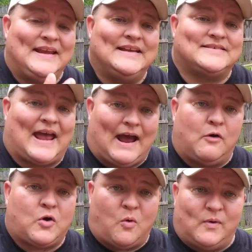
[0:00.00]
It's
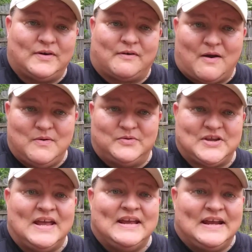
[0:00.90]
how corn grows.
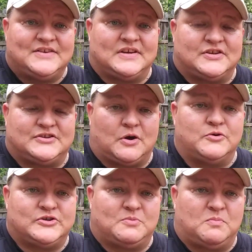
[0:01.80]
It's a
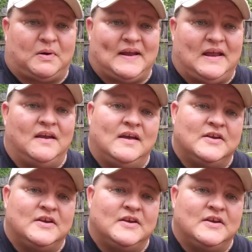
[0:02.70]
sociable plant.